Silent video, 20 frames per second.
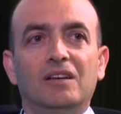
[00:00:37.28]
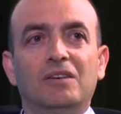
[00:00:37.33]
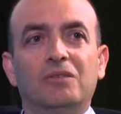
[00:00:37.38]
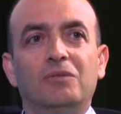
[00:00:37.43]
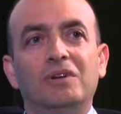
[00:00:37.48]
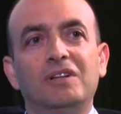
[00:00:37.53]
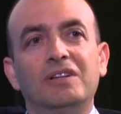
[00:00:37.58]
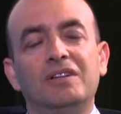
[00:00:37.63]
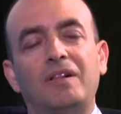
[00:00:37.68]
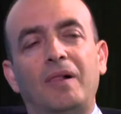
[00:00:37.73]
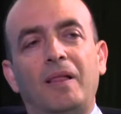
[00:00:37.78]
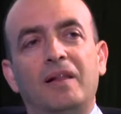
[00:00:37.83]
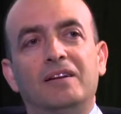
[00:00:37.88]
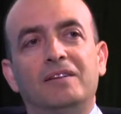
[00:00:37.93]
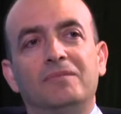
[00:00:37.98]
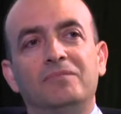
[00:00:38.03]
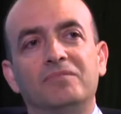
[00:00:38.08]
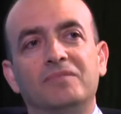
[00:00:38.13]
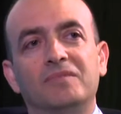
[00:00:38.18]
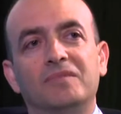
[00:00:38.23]
Well,
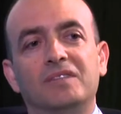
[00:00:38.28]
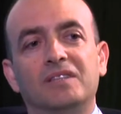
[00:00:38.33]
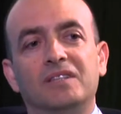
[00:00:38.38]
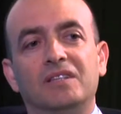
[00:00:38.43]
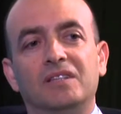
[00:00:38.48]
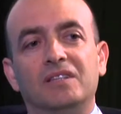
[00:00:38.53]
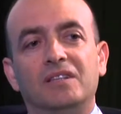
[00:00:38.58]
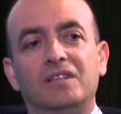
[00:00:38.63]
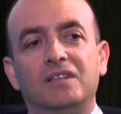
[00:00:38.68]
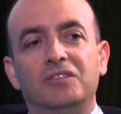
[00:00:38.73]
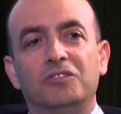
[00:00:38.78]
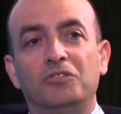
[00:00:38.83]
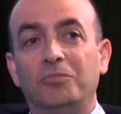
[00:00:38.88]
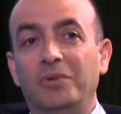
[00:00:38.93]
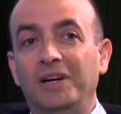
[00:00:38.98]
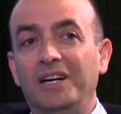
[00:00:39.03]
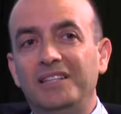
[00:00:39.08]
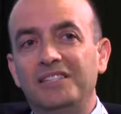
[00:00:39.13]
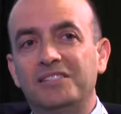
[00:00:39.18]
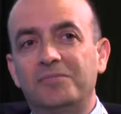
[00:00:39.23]

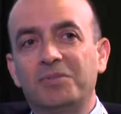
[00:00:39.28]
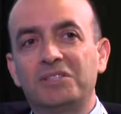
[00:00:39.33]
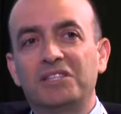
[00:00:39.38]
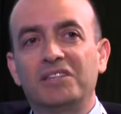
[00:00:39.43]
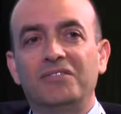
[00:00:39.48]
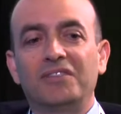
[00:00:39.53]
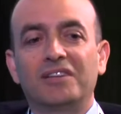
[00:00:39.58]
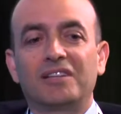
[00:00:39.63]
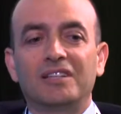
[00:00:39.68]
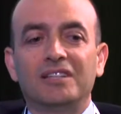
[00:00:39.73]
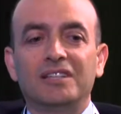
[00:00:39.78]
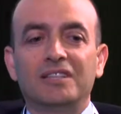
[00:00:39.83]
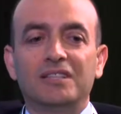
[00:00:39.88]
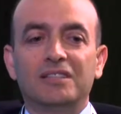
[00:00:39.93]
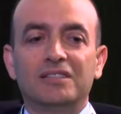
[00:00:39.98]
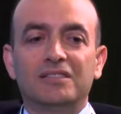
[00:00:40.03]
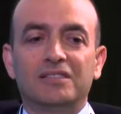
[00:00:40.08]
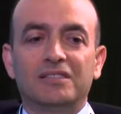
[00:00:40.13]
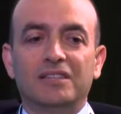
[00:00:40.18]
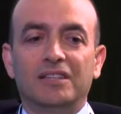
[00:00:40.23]
Dubai specifically
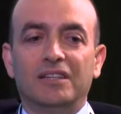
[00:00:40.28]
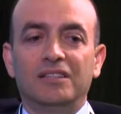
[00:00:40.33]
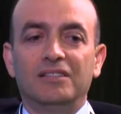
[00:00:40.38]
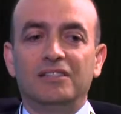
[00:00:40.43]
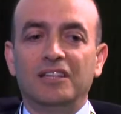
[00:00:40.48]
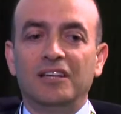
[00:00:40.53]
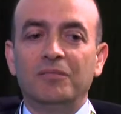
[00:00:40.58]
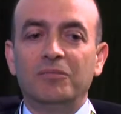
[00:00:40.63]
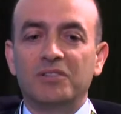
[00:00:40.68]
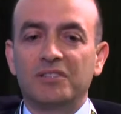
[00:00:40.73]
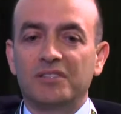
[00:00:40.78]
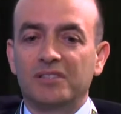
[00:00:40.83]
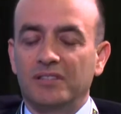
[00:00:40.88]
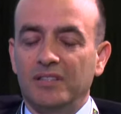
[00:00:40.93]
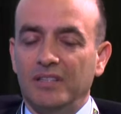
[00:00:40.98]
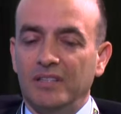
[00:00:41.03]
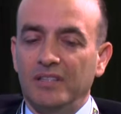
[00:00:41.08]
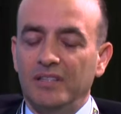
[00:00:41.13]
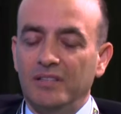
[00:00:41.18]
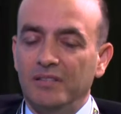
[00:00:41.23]
and the Emirates
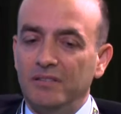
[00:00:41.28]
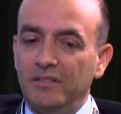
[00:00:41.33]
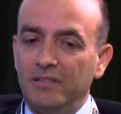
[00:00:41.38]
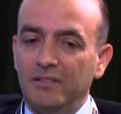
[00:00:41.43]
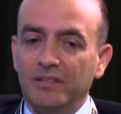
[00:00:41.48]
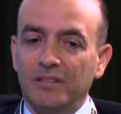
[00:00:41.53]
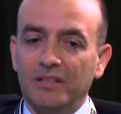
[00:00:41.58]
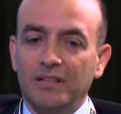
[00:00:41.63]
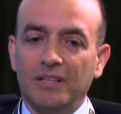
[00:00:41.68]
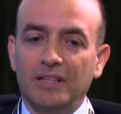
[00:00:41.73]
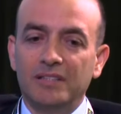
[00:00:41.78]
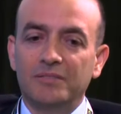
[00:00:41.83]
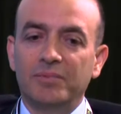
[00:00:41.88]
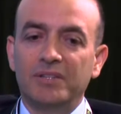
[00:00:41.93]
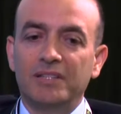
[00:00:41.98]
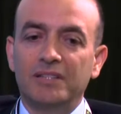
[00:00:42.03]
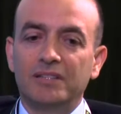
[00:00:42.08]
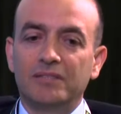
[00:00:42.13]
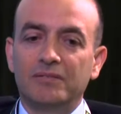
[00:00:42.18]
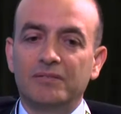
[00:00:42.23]
in general has
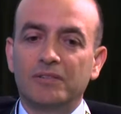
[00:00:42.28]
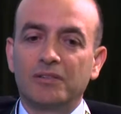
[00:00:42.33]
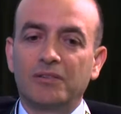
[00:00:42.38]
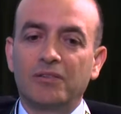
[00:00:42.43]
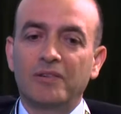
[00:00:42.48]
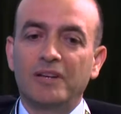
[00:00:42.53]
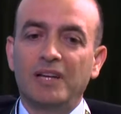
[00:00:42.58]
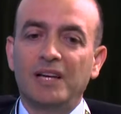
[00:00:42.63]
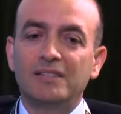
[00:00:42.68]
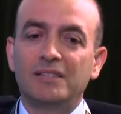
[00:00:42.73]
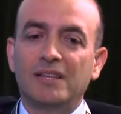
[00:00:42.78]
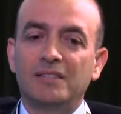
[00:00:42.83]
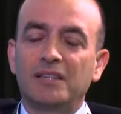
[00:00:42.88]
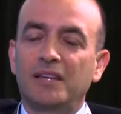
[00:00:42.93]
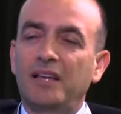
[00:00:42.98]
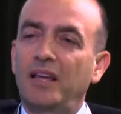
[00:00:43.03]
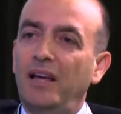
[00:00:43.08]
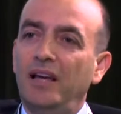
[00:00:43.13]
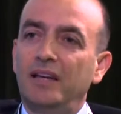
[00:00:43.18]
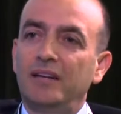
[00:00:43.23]
been recognized as a
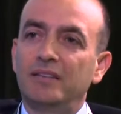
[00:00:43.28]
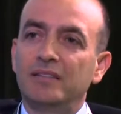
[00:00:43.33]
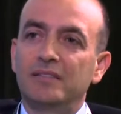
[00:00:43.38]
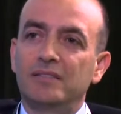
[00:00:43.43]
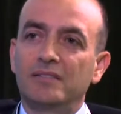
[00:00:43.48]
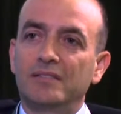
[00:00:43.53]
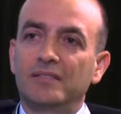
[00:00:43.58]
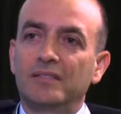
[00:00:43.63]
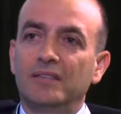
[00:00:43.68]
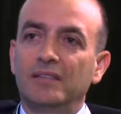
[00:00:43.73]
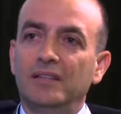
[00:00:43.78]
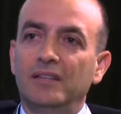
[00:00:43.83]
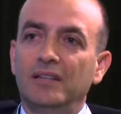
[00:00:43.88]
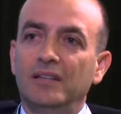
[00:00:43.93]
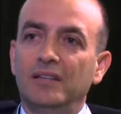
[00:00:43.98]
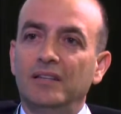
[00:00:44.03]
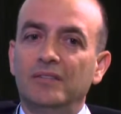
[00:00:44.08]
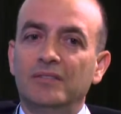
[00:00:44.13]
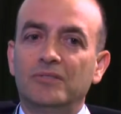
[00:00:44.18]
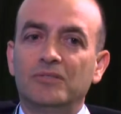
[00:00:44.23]
catalyst
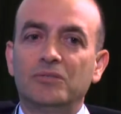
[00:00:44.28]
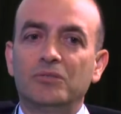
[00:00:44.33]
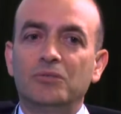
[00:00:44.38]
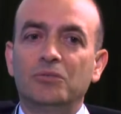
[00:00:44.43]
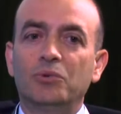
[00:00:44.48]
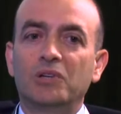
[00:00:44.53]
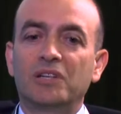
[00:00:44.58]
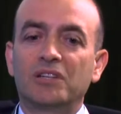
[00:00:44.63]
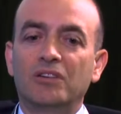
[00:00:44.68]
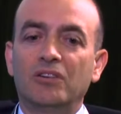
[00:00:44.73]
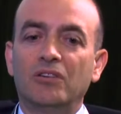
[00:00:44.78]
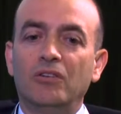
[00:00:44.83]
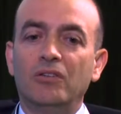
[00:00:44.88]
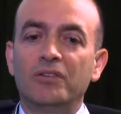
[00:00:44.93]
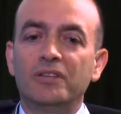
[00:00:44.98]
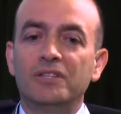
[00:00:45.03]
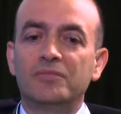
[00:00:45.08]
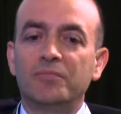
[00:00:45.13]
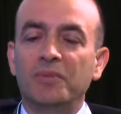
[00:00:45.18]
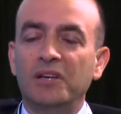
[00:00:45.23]
to where all
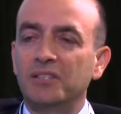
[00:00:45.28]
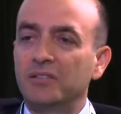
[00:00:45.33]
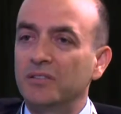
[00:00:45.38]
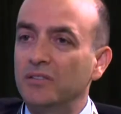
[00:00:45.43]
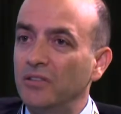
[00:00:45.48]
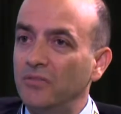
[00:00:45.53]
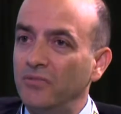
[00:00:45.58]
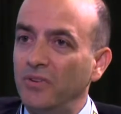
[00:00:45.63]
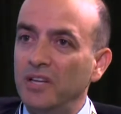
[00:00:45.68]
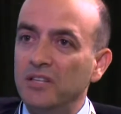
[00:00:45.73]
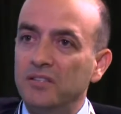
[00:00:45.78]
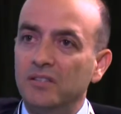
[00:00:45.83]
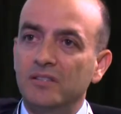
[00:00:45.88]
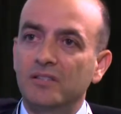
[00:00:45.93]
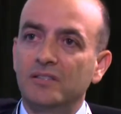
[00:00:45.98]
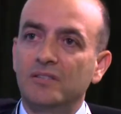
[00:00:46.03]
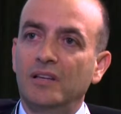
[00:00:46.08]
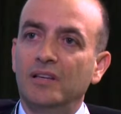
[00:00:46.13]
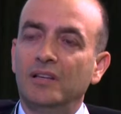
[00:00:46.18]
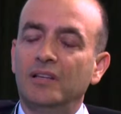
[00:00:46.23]
these major
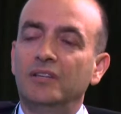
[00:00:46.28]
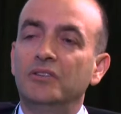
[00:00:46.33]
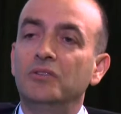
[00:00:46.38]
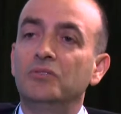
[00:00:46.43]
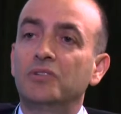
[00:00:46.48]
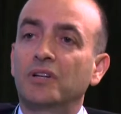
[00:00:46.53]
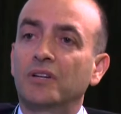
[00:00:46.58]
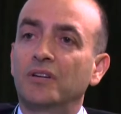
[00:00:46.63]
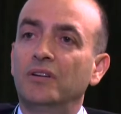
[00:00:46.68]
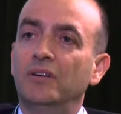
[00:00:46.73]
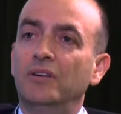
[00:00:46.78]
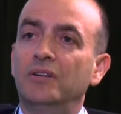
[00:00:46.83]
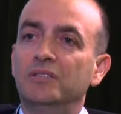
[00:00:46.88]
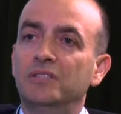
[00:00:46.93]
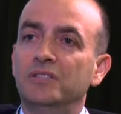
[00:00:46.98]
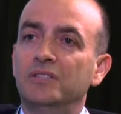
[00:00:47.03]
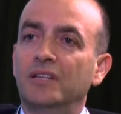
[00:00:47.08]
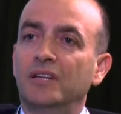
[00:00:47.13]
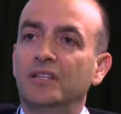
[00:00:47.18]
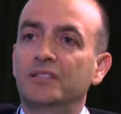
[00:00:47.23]
innovations, new
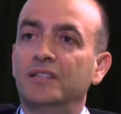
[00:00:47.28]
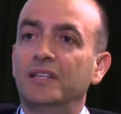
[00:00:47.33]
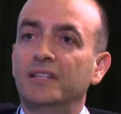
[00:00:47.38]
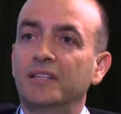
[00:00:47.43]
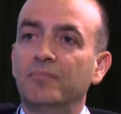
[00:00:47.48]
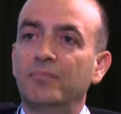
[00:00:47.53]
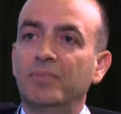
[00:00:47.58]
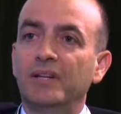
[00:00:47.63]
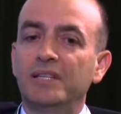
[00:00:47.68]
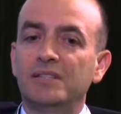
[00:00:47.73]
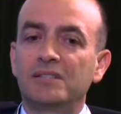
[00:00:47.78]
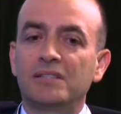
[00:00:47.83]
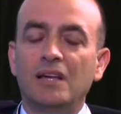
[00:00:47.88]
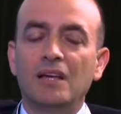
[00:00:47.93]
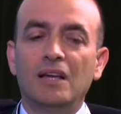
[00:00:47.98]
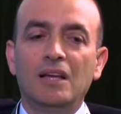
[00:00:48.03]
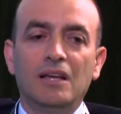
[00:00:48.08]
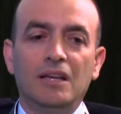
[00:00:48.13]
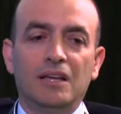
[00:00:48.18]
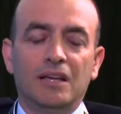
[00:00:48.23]
technologies are taking place.
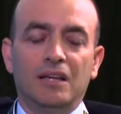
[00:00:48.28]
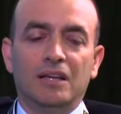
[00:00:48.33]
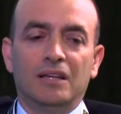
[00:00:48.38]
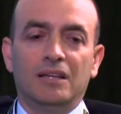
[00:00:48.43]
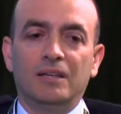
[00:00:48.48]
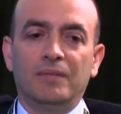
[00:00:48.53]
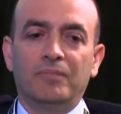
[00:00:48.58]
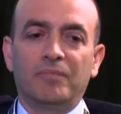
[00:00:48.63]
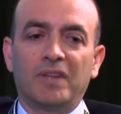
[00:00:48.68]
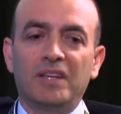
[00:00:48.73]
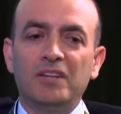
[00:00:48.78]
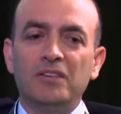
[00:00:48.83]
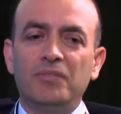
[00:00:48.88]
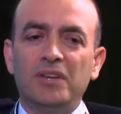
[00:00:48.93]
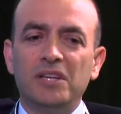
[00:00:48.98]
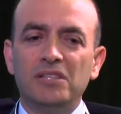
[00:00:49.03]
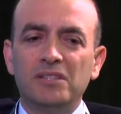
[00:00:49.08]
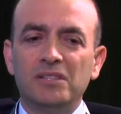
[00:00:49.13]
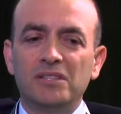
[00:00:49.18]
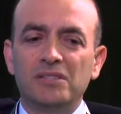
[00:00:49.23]

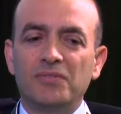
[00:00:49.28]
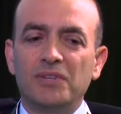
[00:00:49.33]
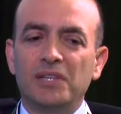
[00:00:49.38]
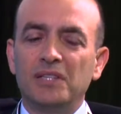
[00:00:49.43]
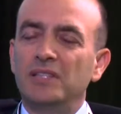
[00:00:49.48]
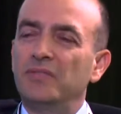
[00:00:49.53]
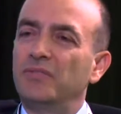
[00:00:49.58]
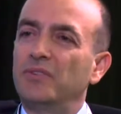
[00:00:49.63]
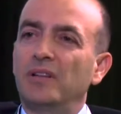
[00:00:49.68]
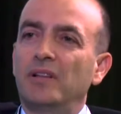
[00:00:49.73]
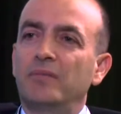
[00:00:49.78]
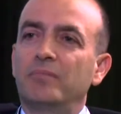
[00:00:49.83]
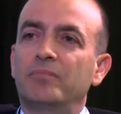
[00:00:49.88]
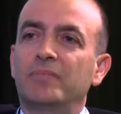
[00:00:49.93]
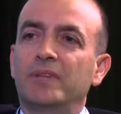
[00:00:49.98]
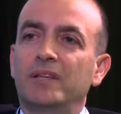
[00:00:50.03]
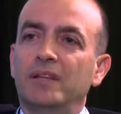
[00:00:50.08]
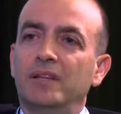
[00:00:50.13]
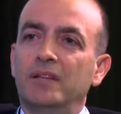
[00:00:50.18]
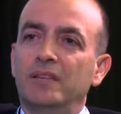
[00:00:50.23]
Innovation is a very difficult
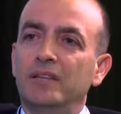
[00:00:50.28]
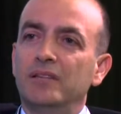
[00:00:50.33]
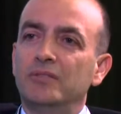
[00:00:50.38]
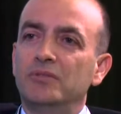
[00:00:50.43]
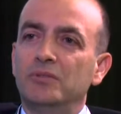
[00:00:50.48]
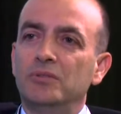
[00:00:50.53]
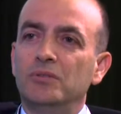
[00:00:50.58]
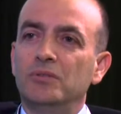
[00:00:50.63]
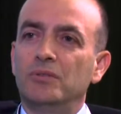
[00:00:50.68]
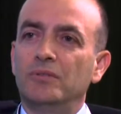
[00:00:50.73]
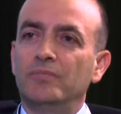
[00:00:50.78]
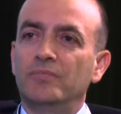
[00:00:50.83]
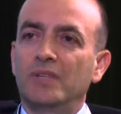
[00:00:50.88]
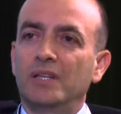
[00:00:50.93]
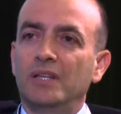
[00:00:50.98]
thing to do